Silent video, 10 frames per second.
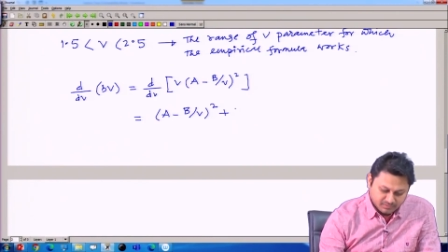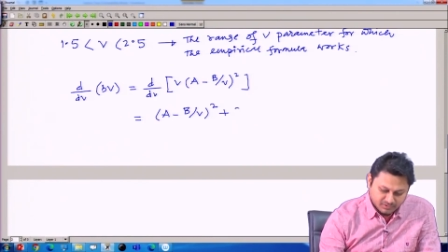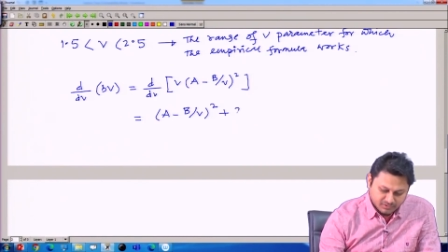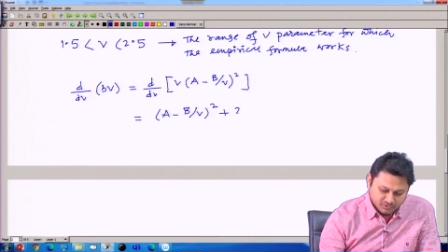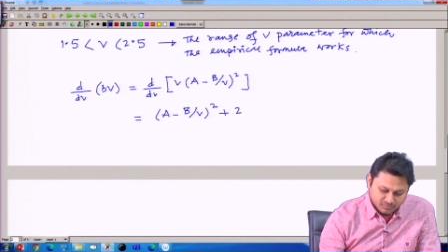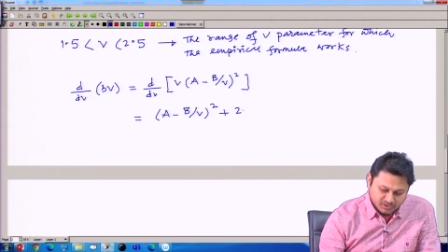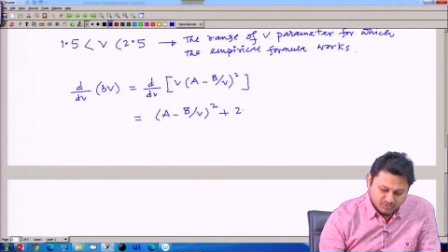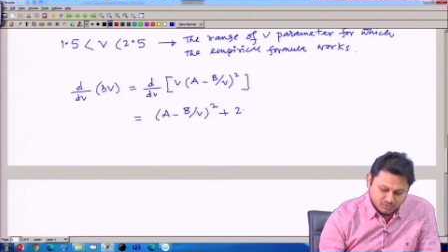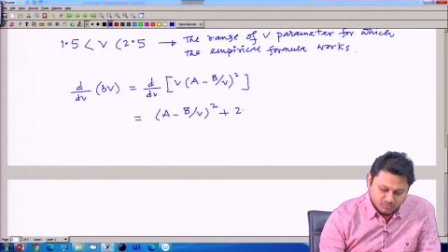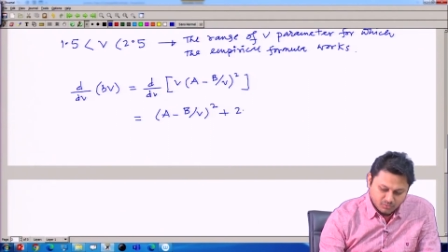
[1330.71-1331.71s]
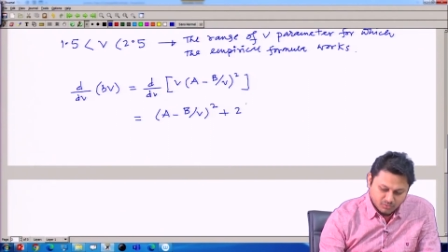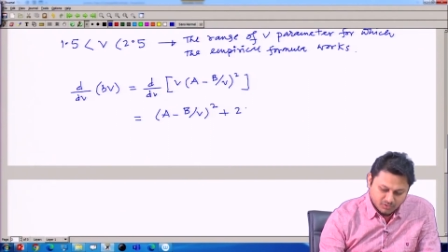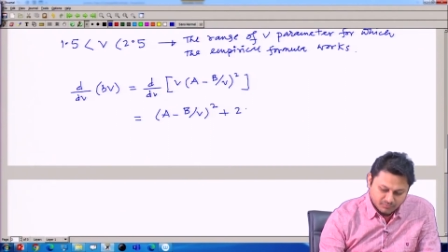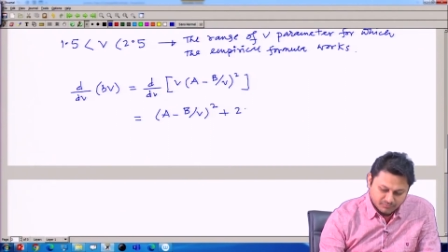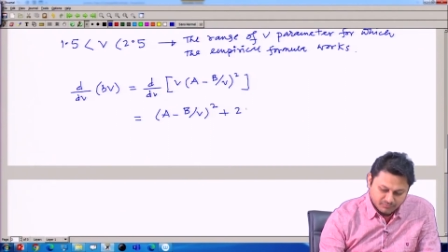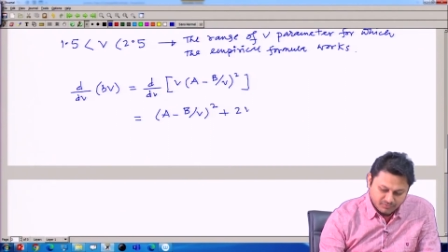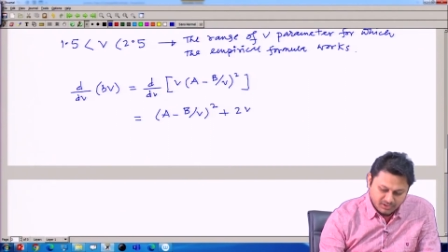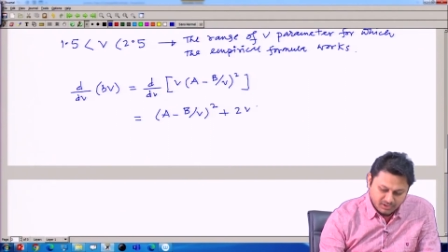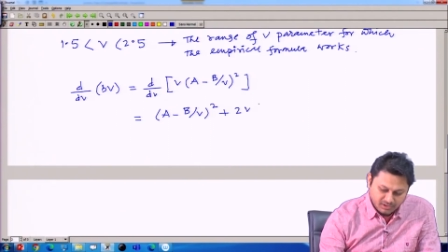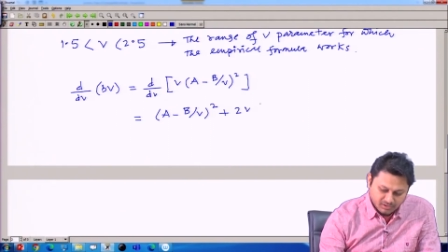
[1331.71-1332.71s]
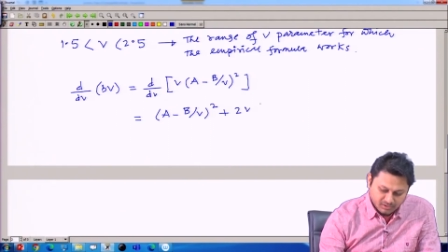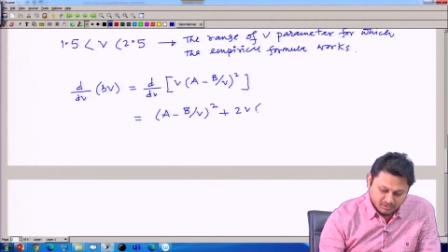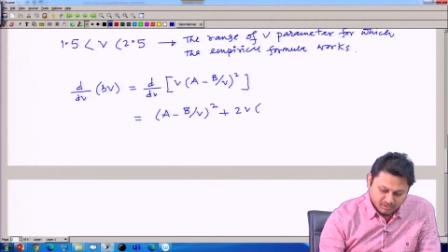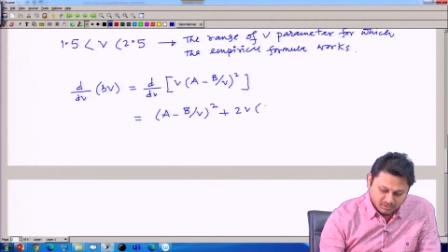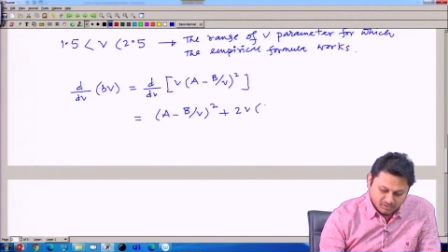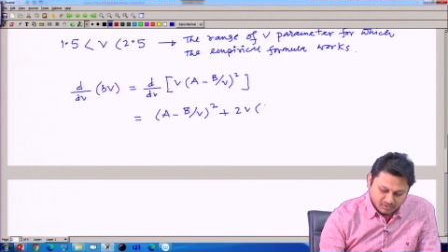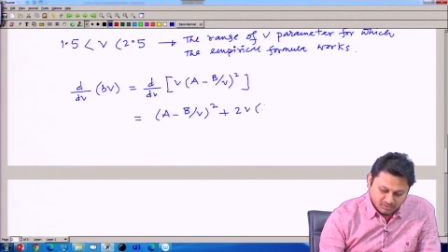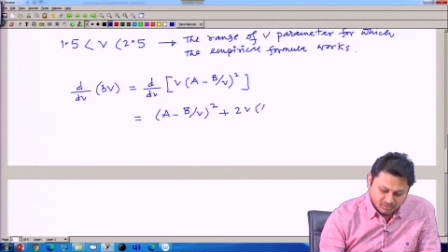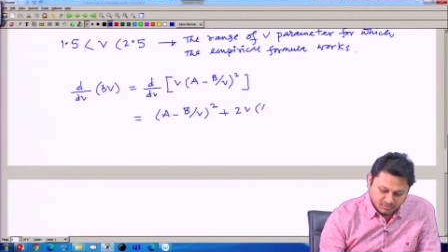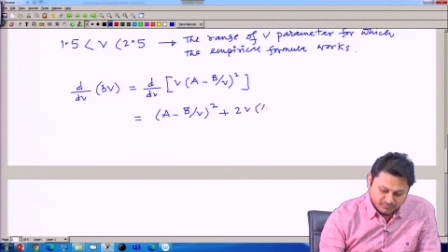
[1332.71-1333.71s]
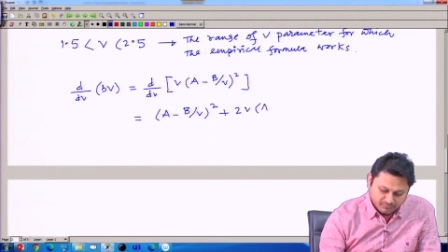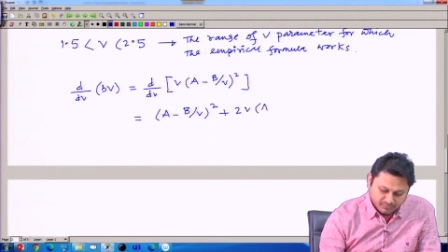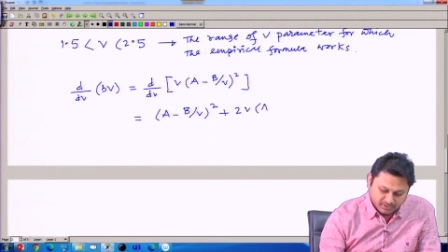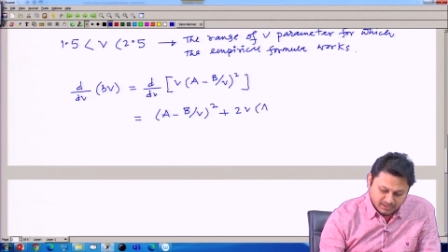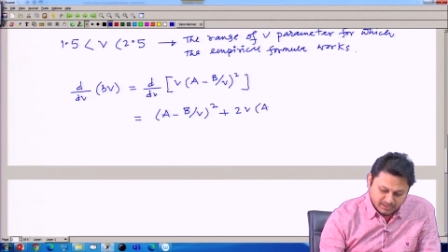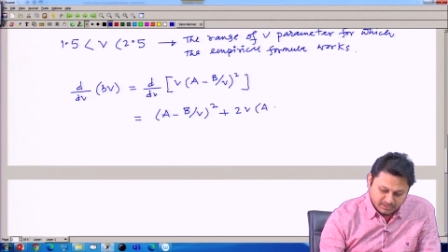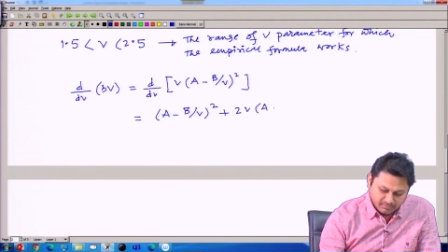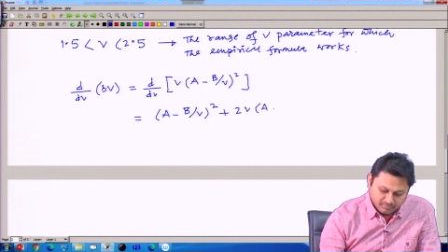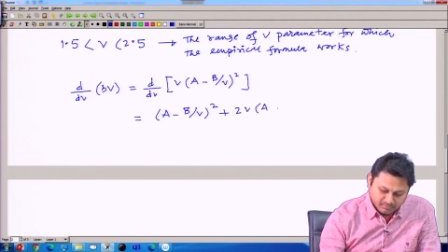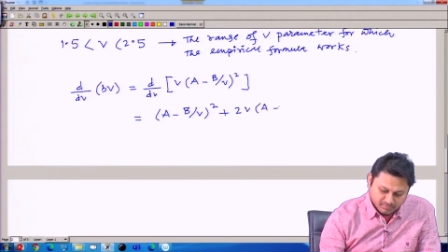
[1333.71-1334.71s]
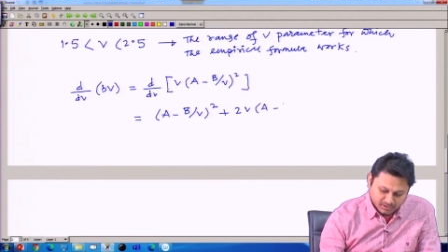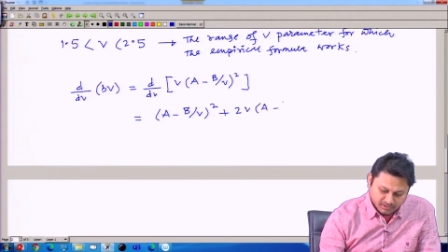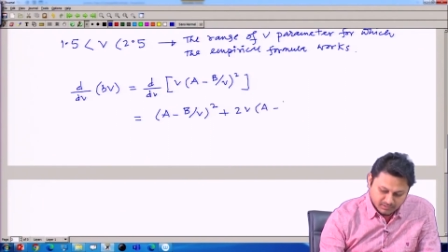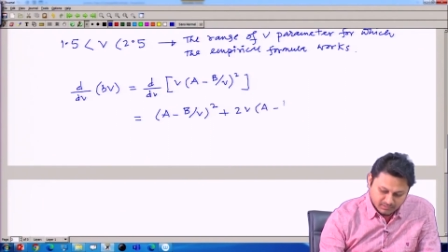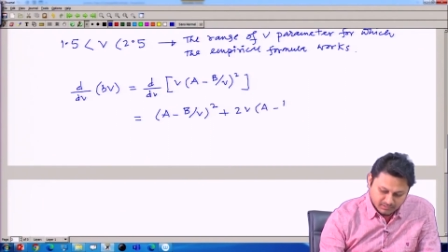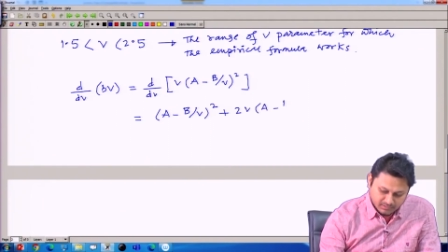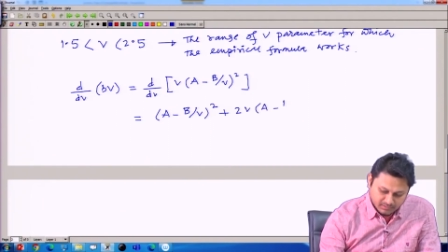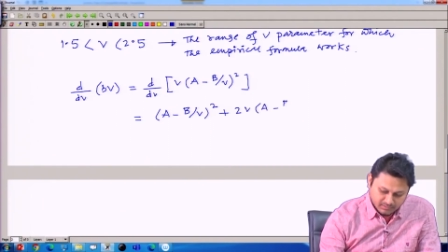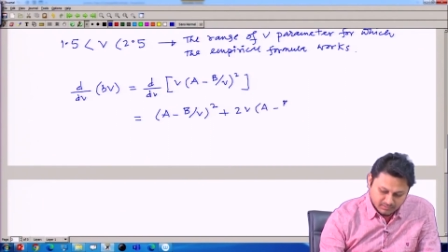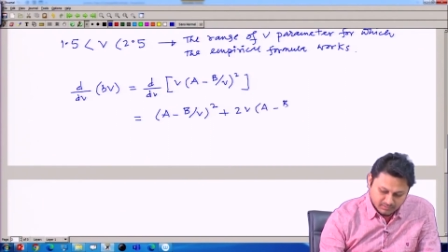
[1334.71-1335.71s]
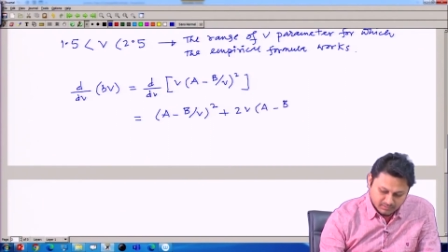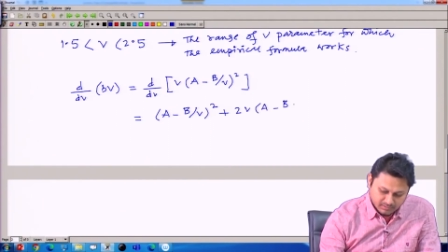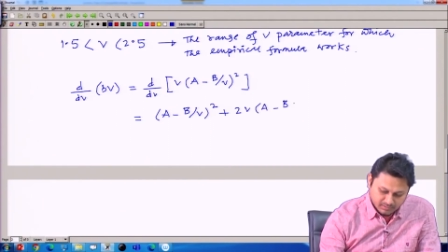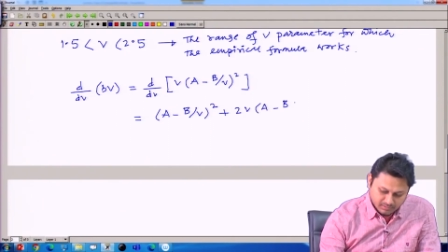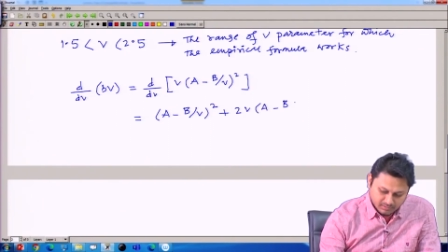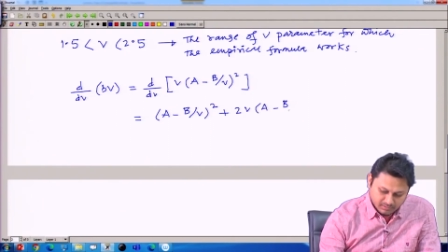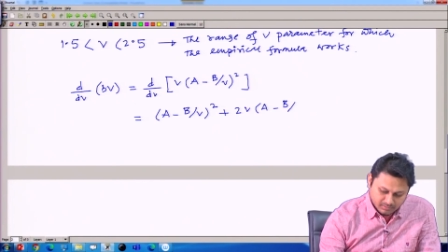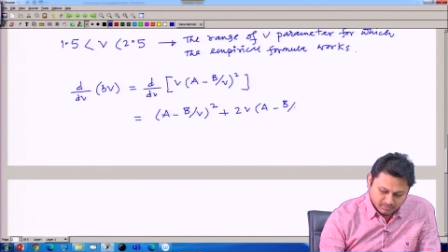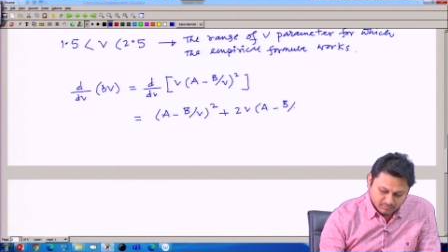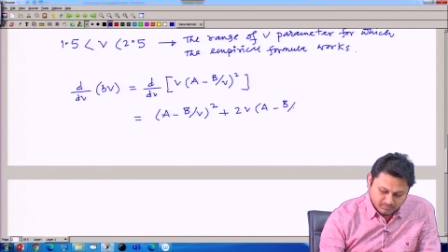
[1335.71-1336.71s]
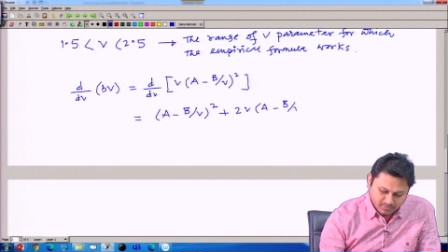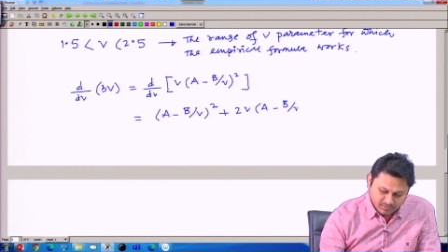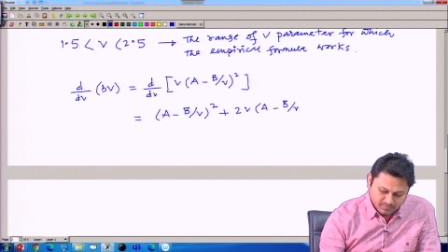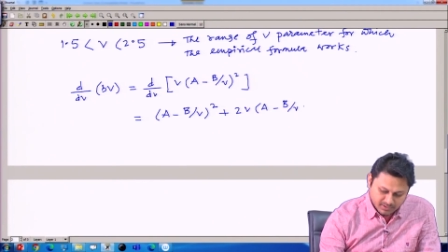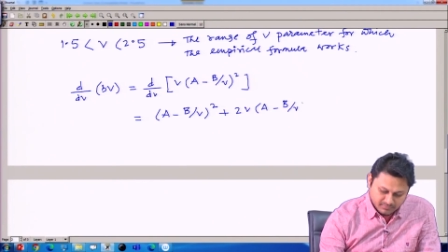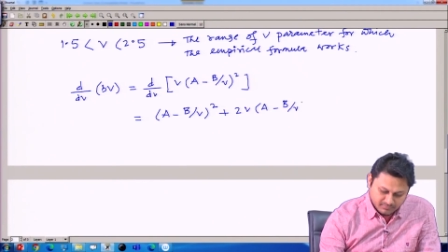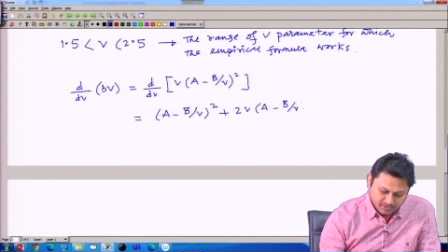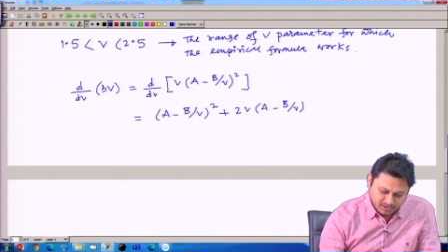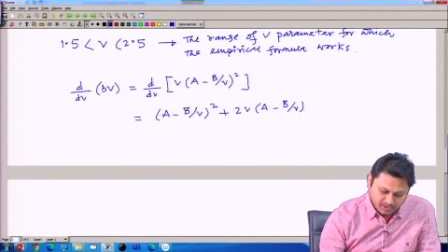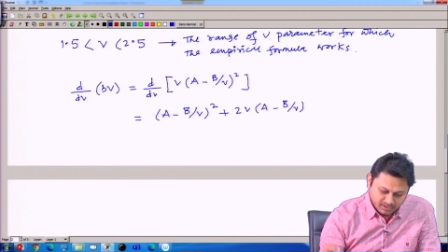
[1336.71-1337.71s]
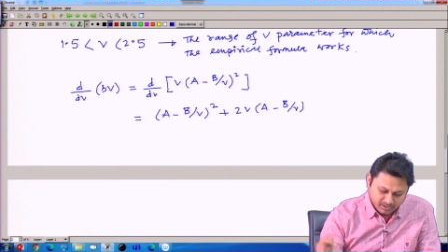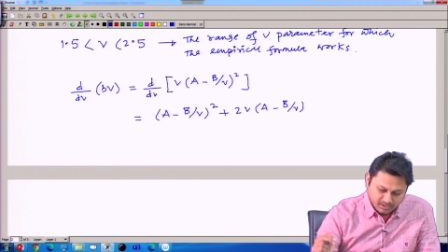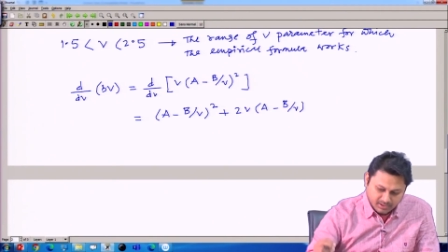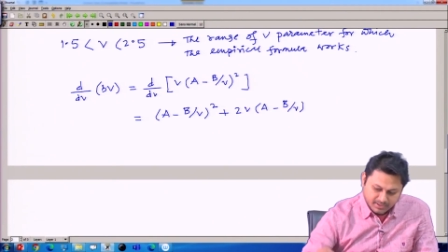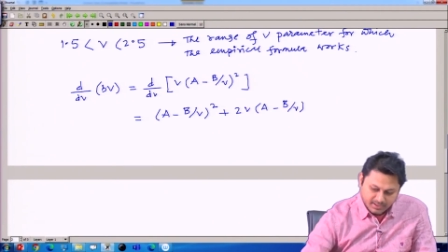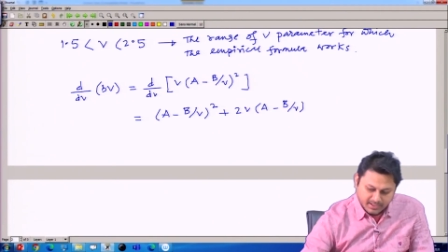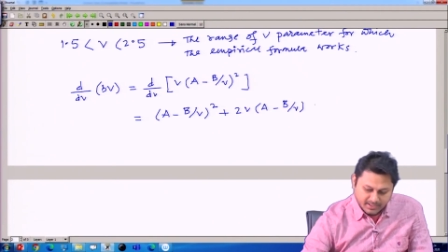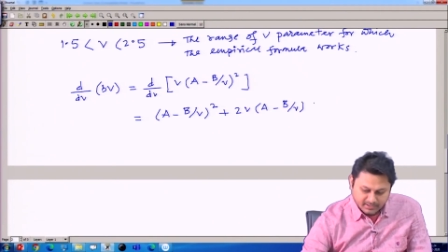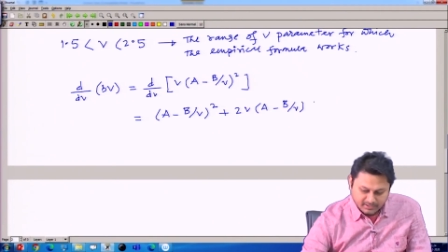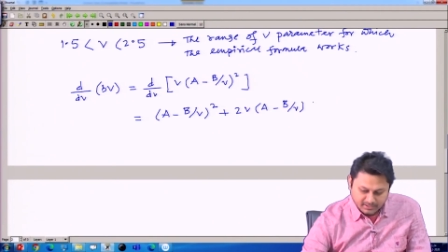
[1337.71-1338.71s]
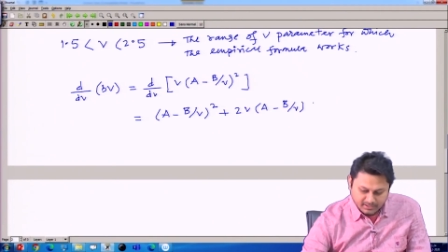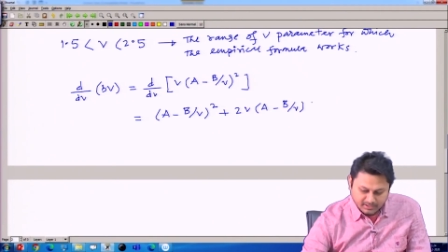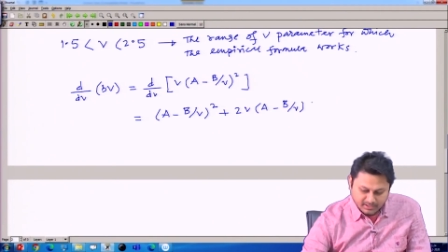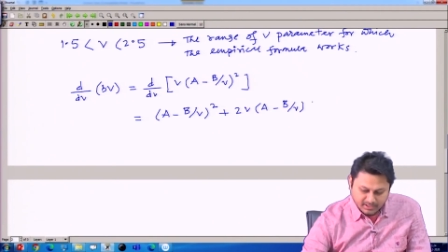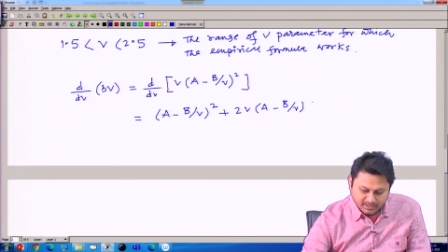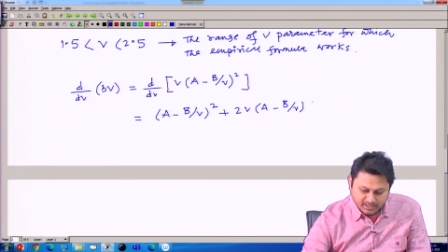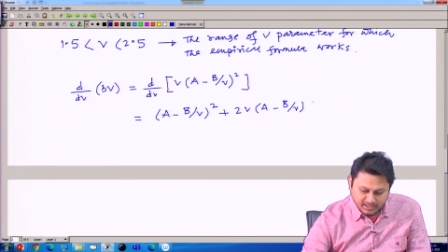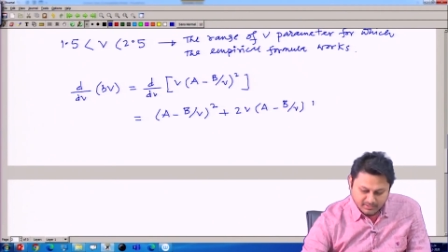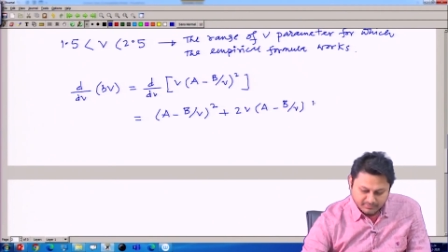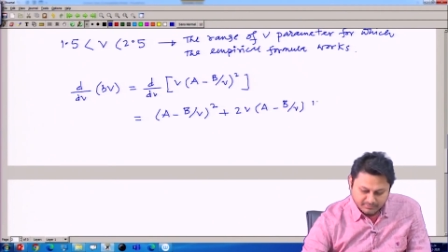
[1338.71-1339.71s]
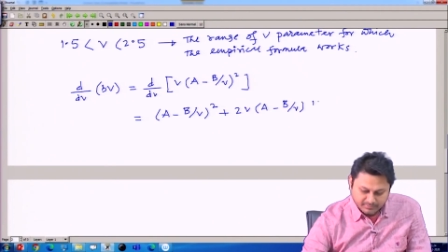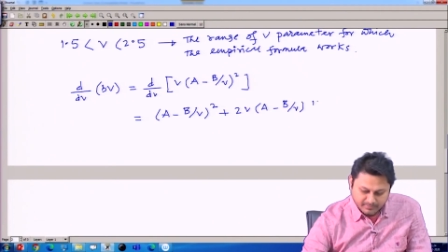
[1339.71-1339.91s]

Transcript: So, it should be 2 of v of a minus b by v and then I have